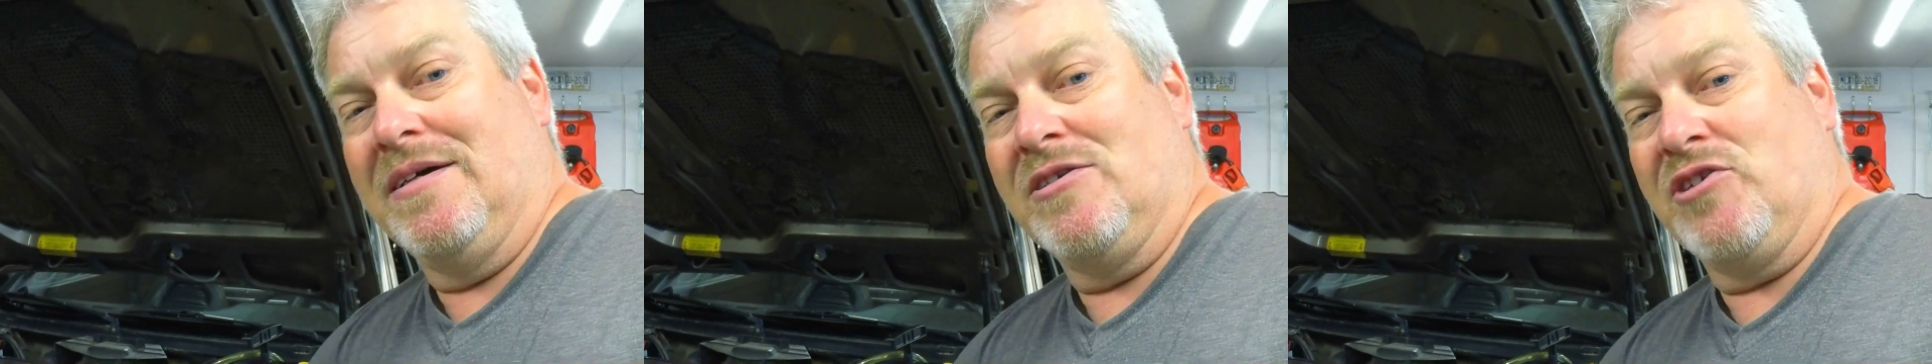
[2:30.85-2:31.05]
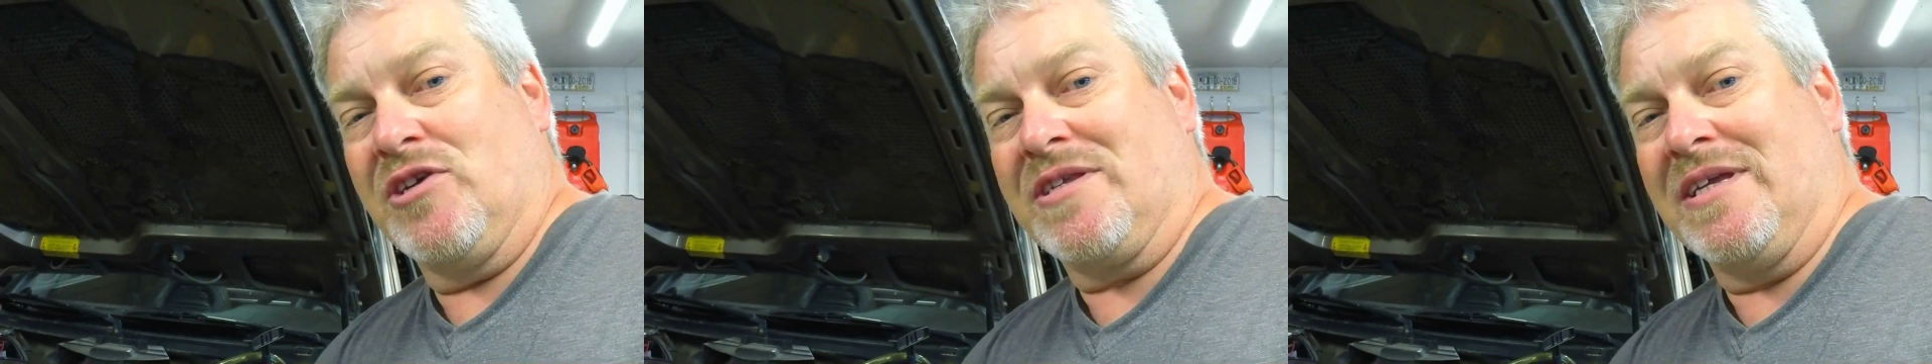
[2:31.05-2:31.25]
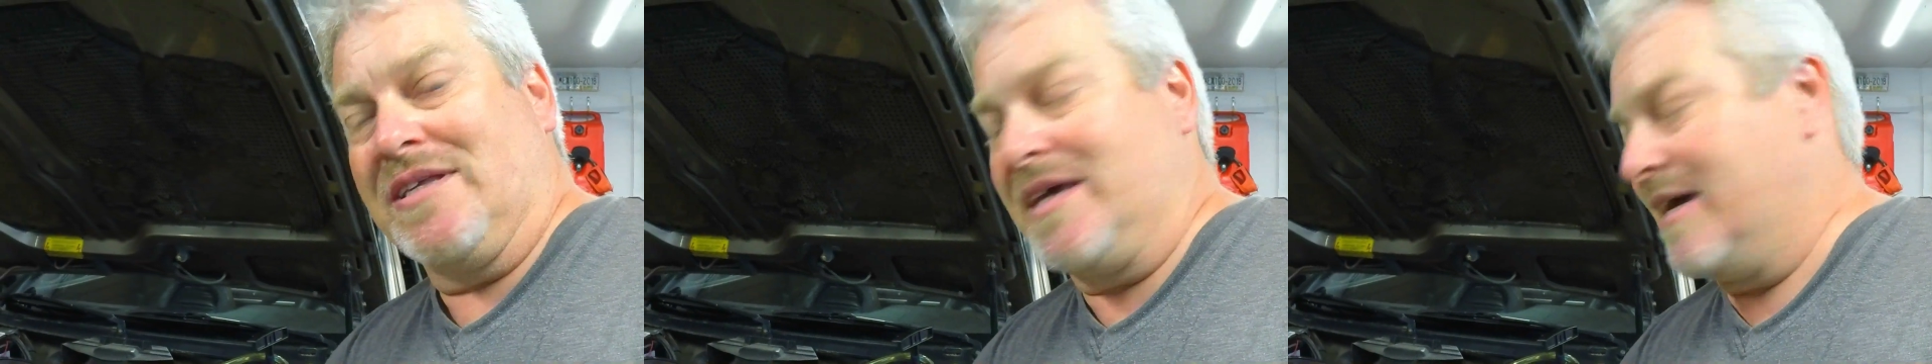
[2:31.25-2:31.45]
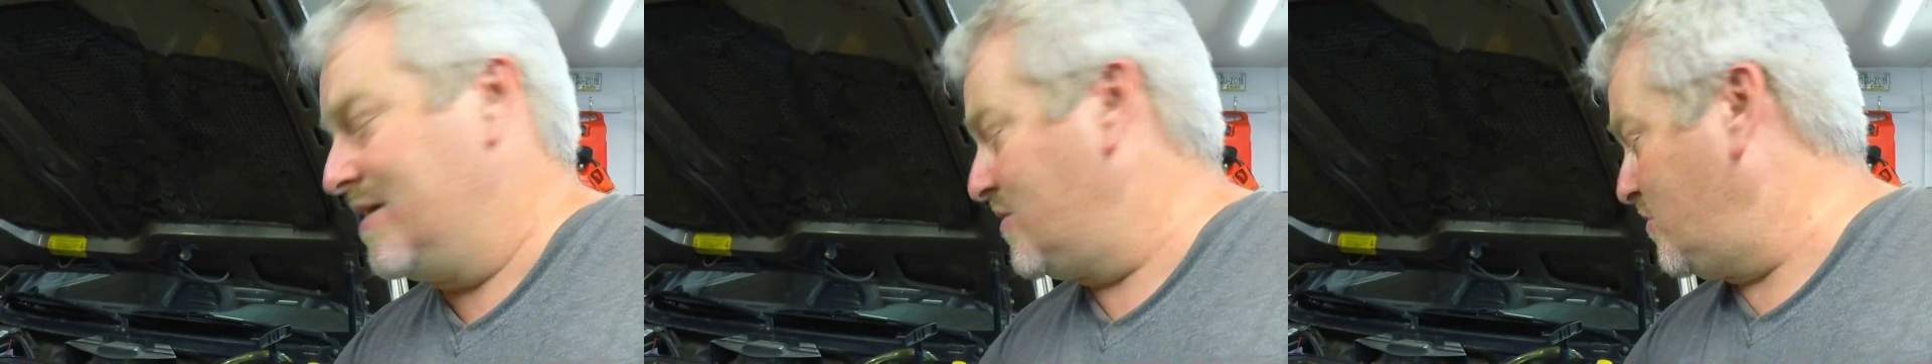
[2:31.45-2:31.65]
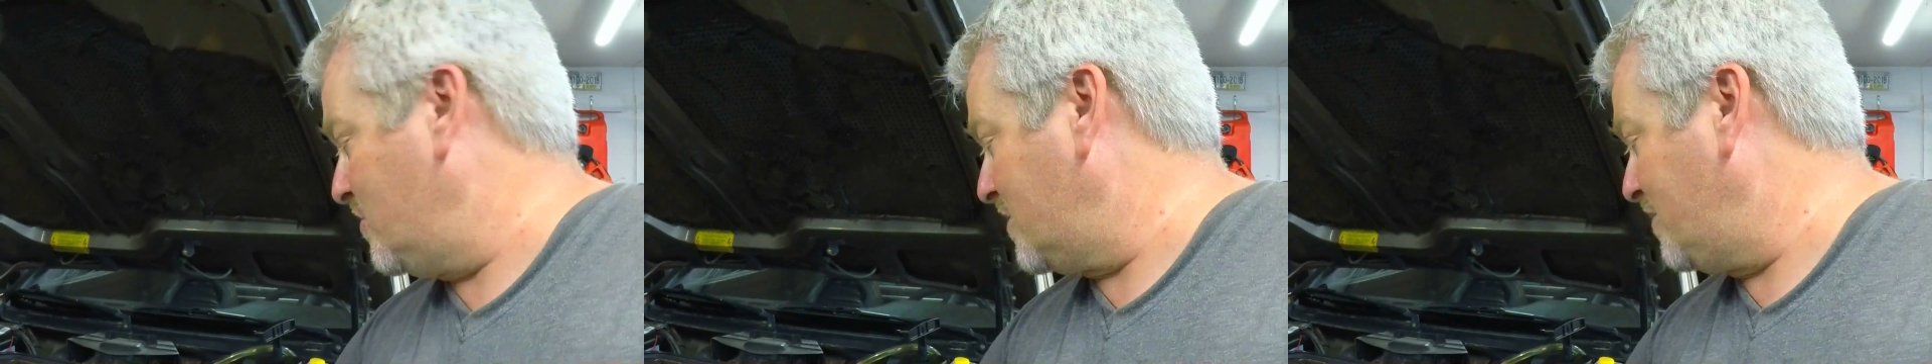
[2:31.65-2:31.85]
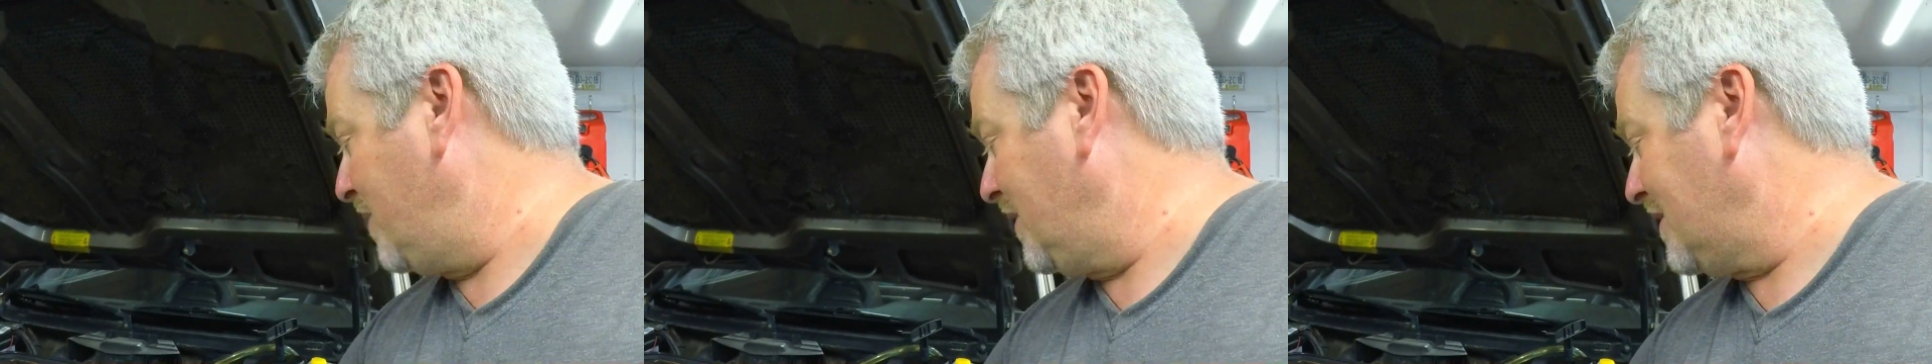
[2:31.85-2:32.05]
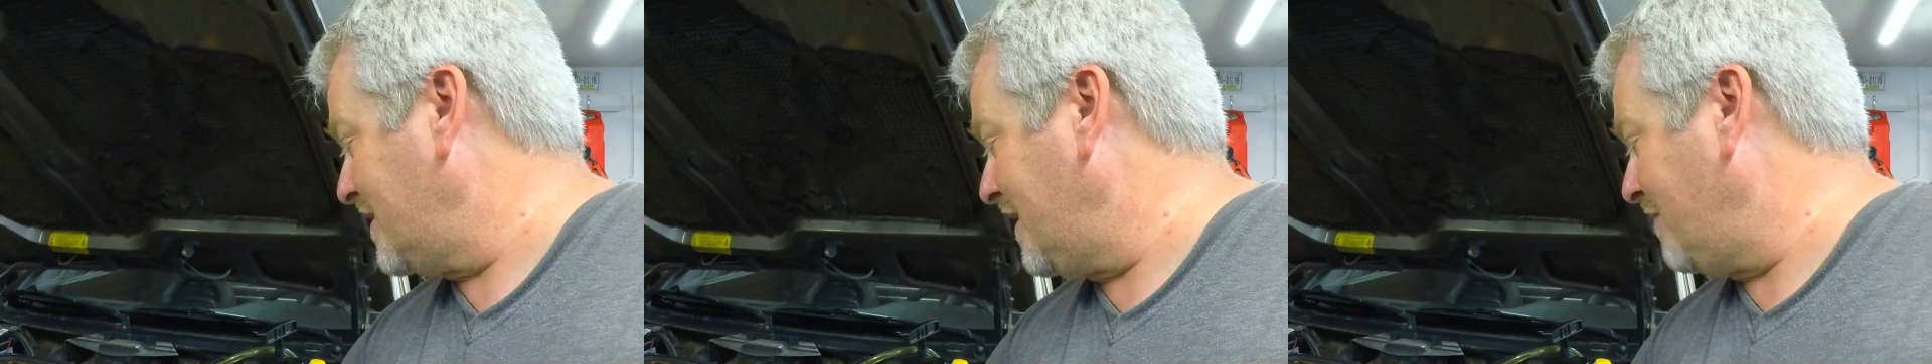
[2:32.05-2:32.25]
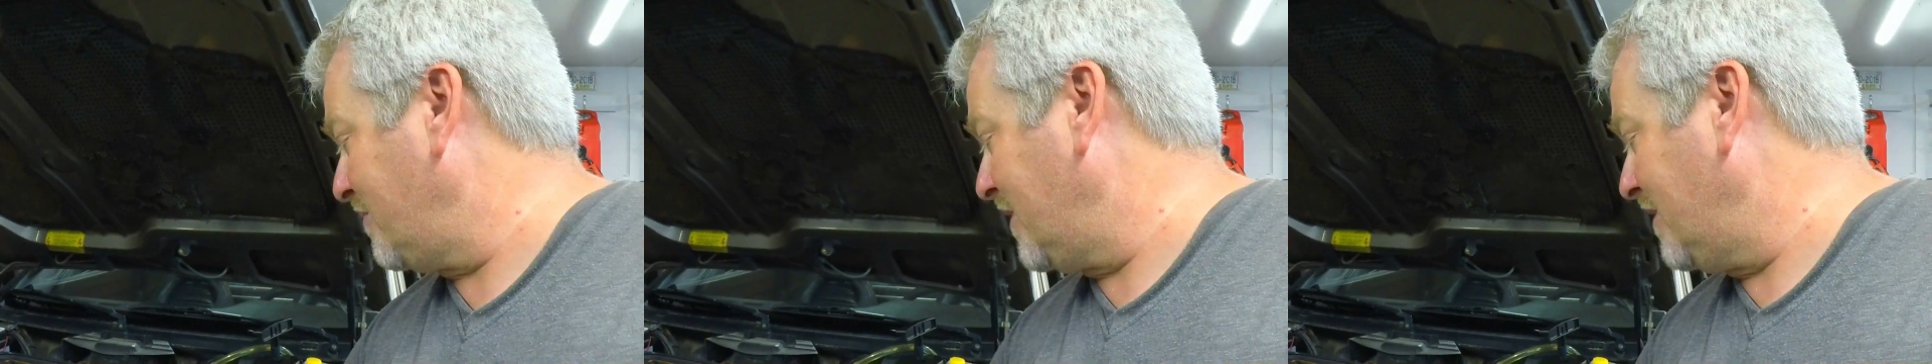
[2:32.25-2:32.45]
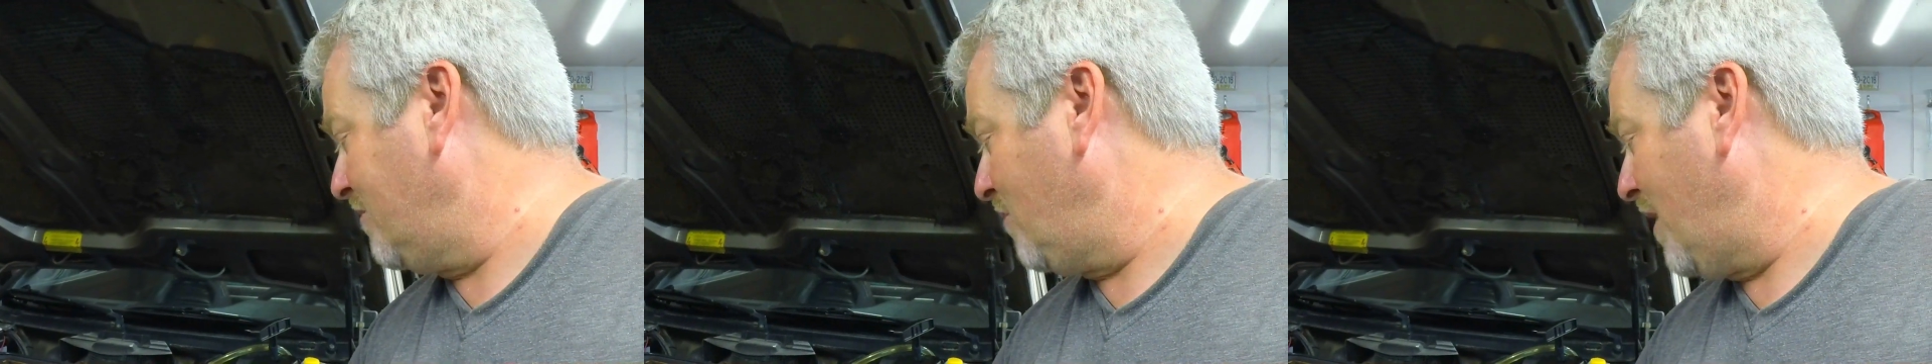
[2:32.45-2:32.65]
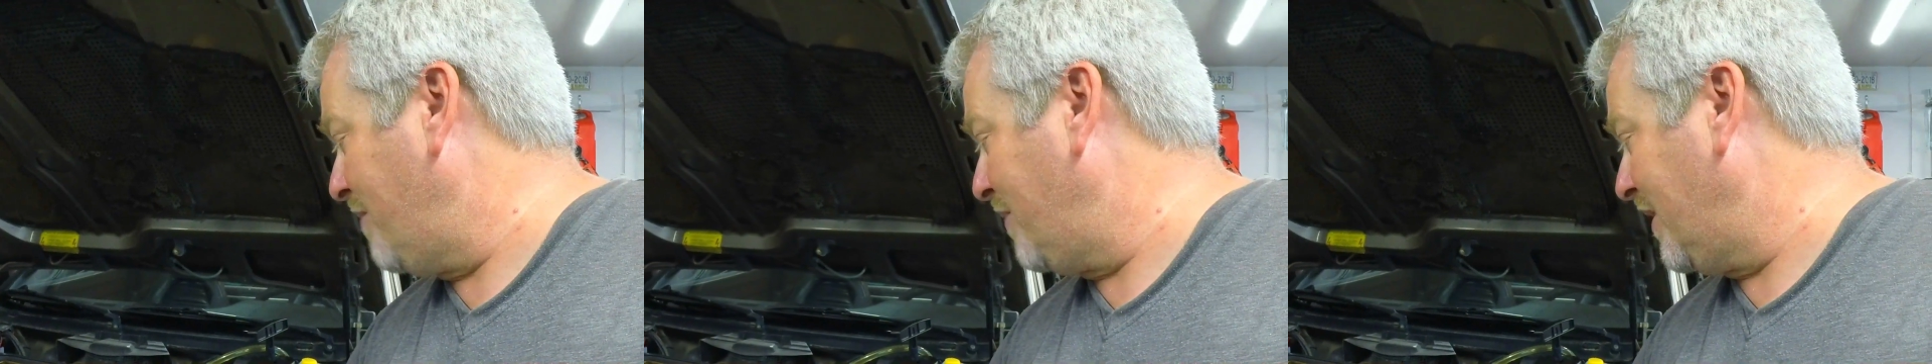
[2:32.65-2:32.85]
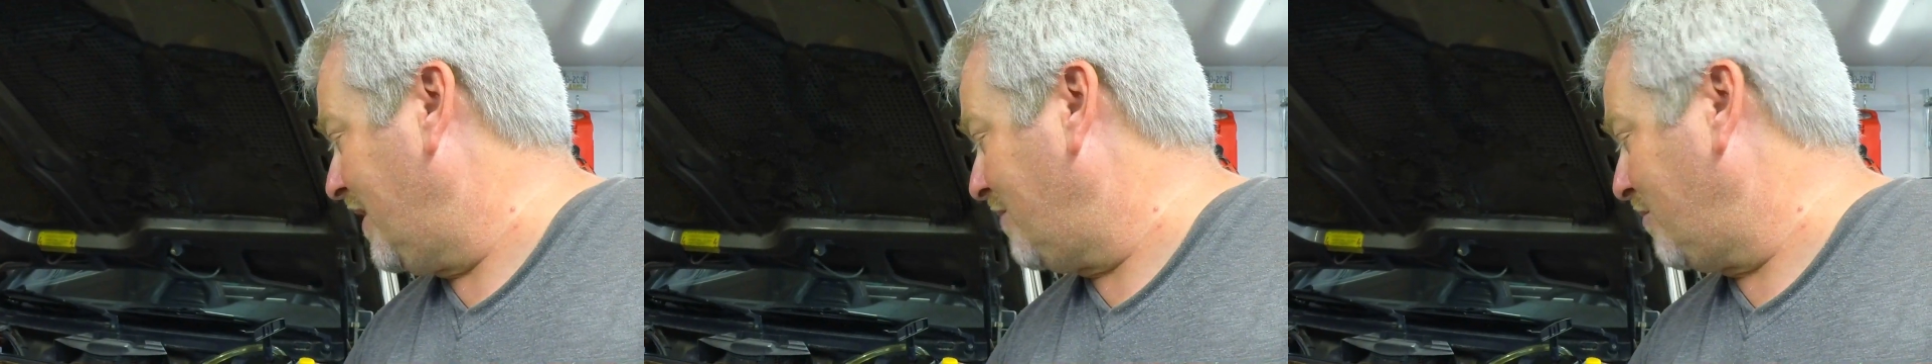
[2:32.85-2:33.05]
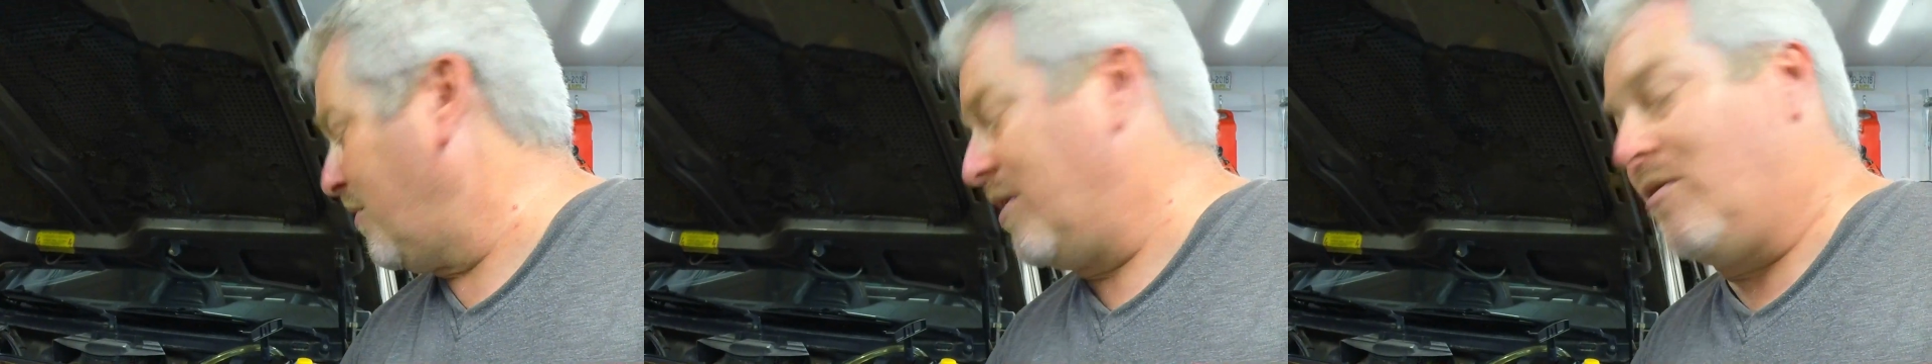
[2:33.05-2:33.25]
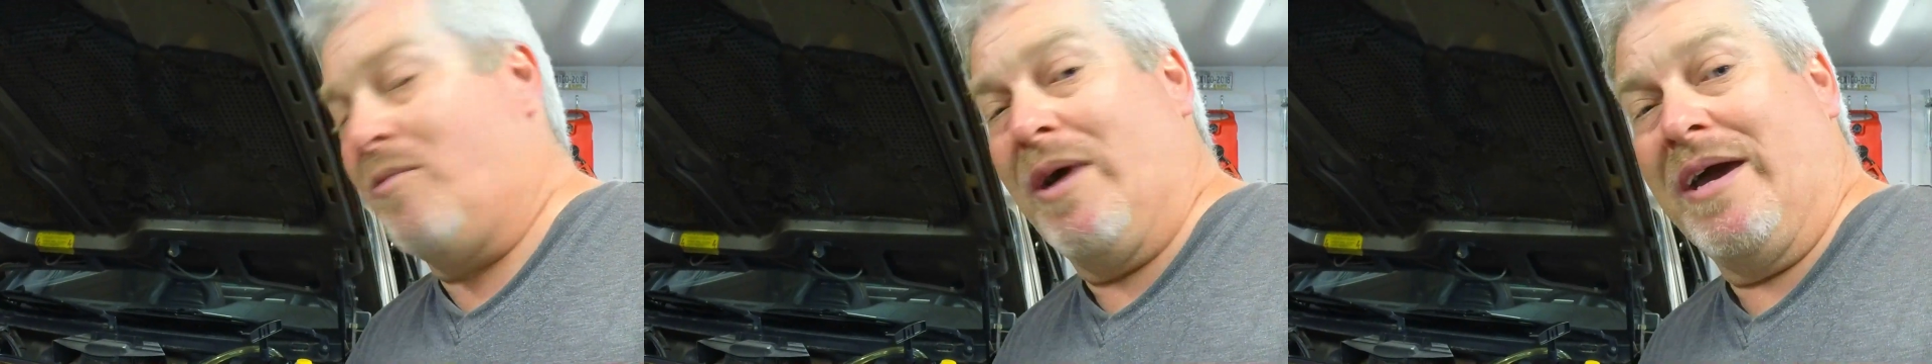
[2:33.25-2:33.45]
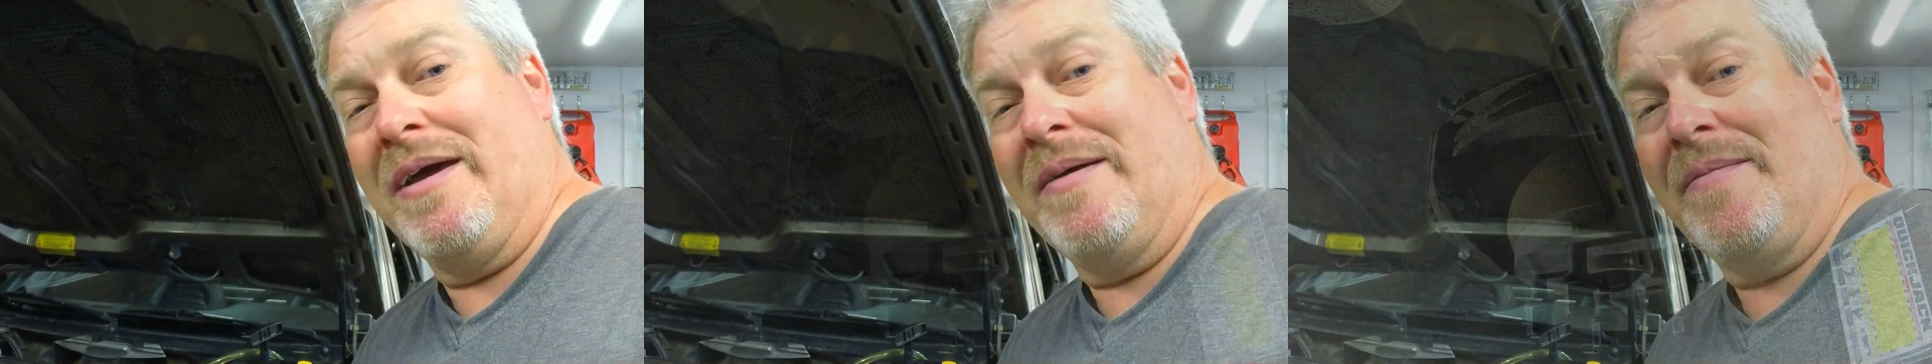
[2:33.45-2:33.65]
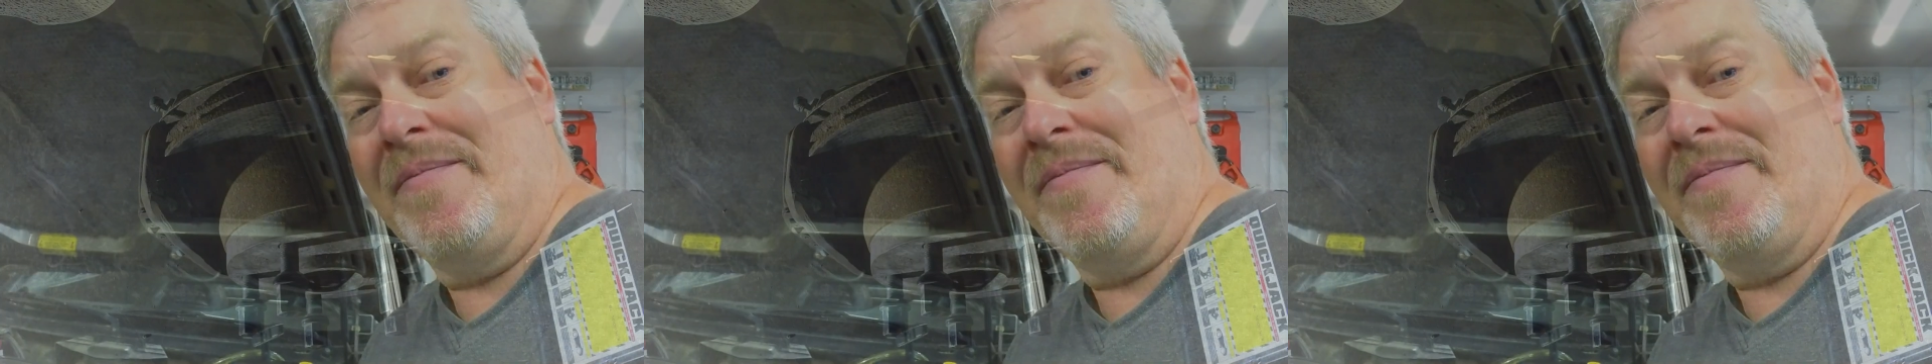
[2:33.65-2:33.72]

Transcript: just in case you spill something. Wipe it up right away.